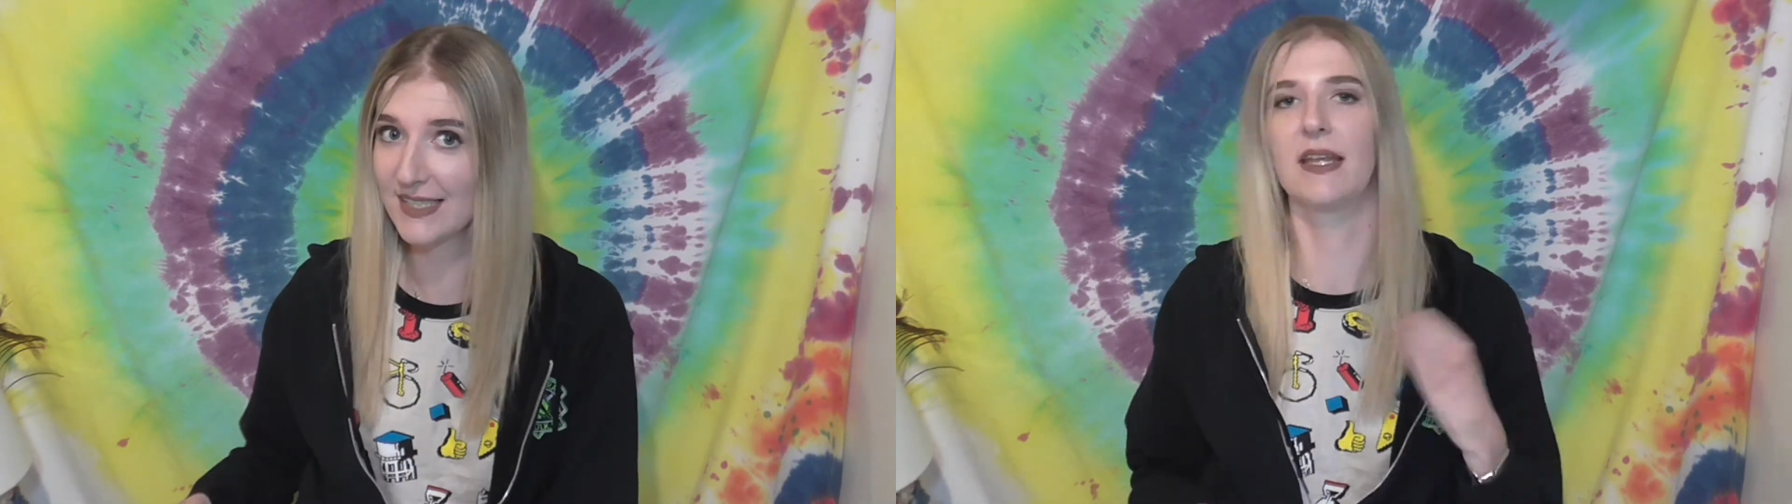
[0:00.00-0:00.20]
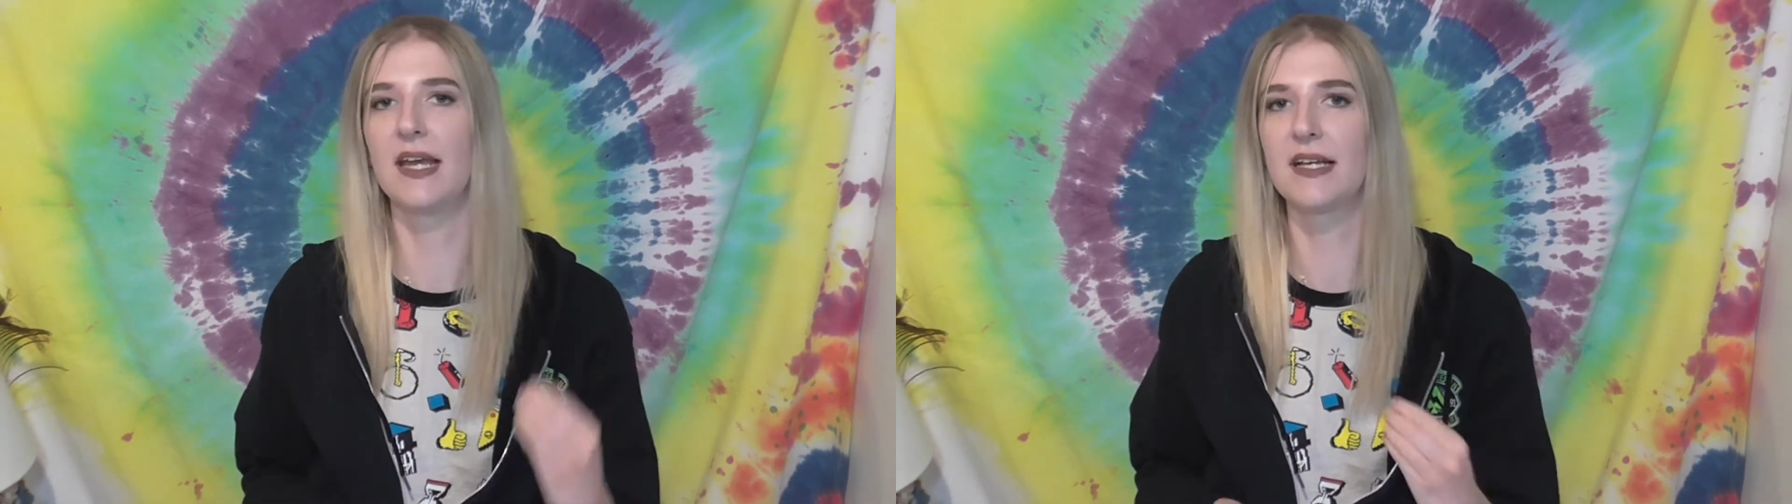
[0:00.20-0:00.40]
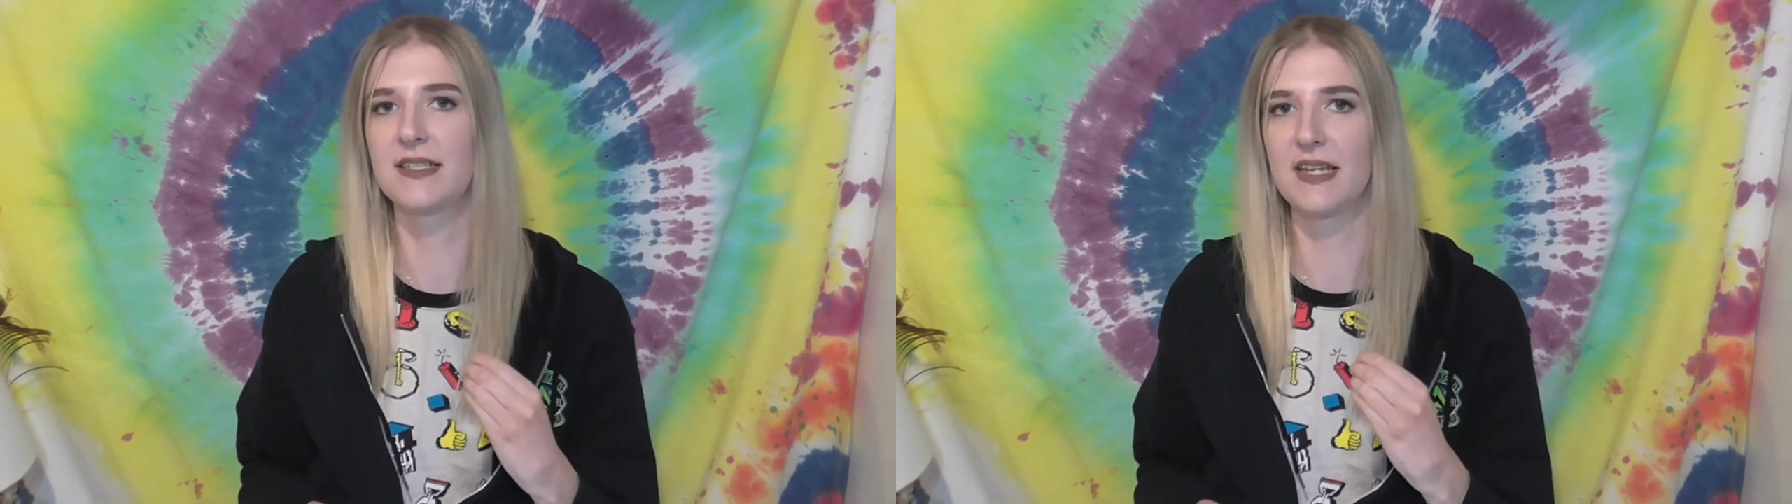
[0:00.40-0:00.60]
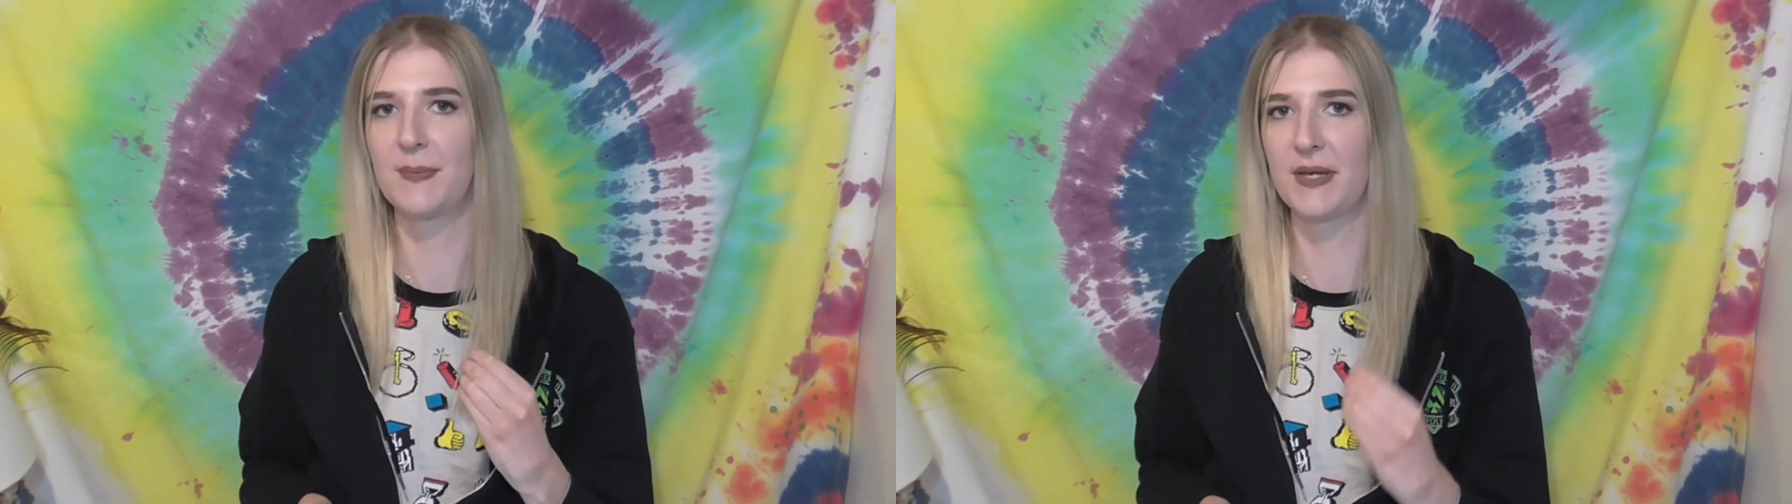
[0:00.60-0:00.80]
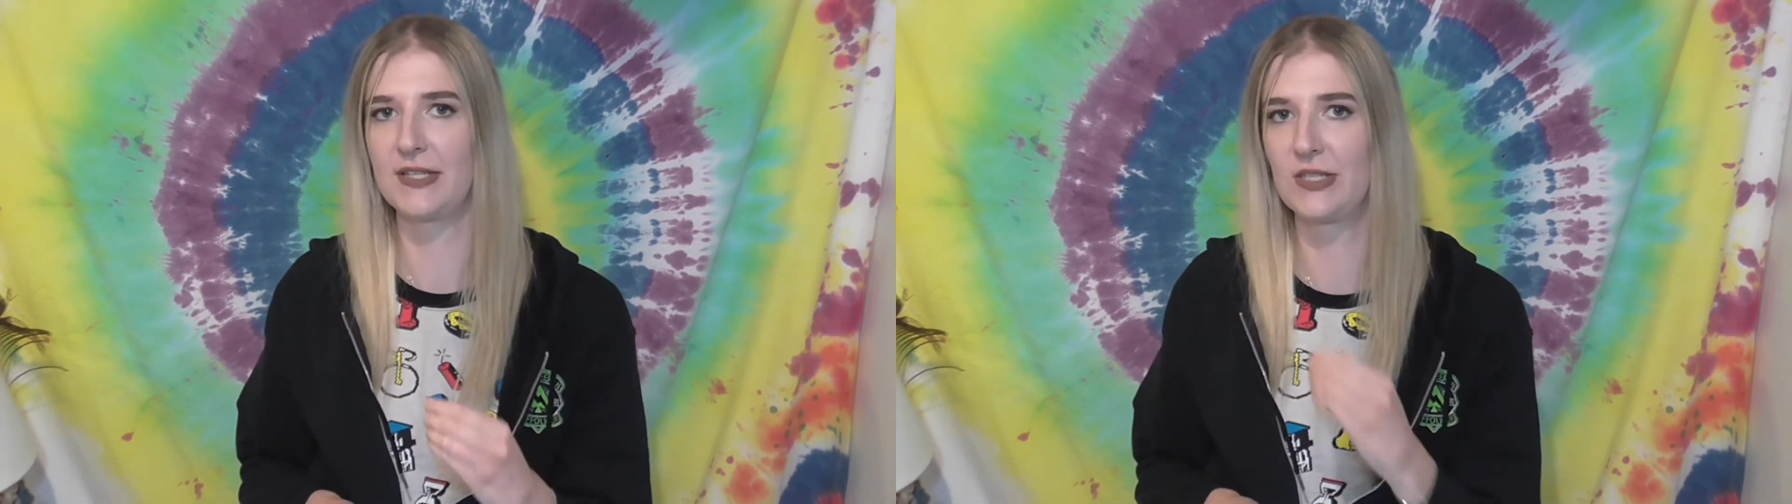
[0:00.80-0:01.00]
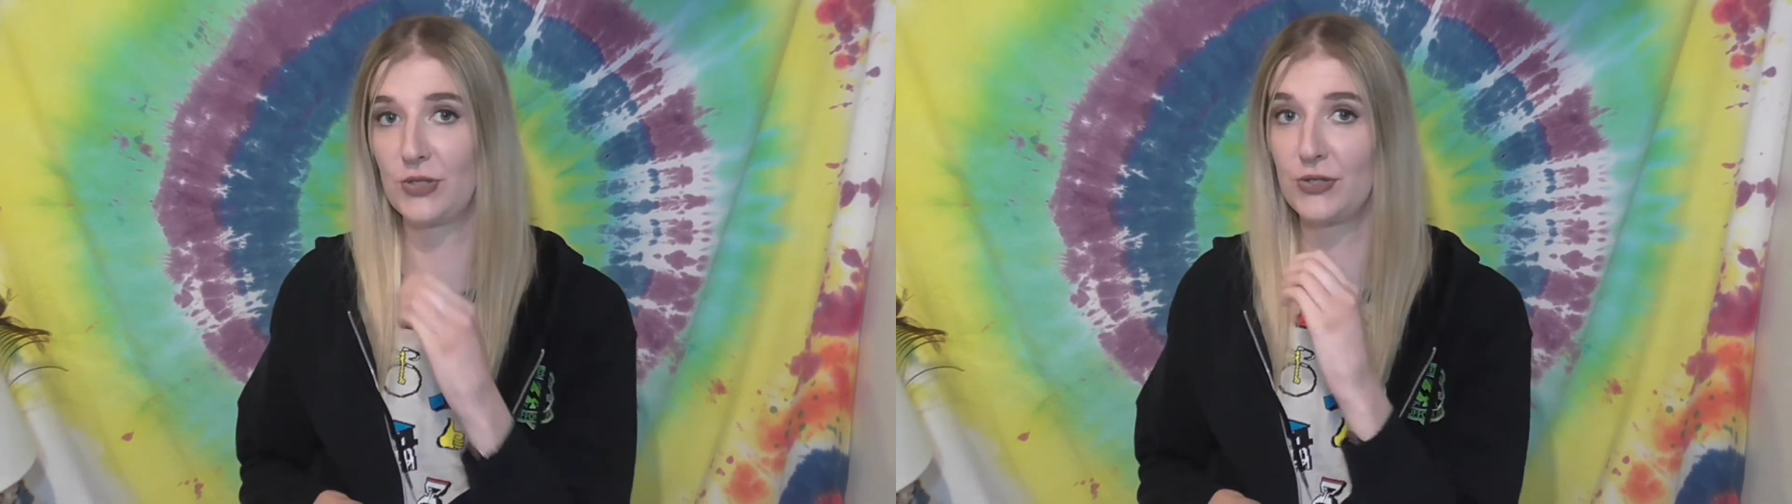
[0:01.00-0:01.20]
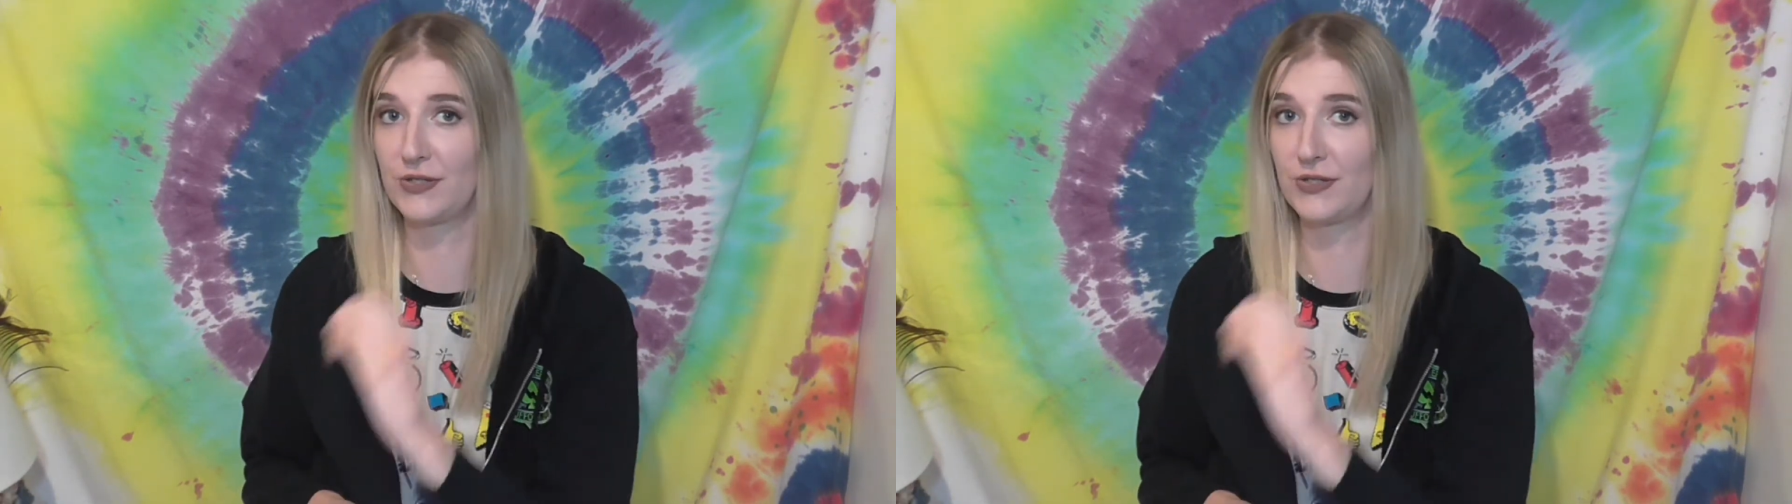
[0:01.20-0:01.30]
the next step is to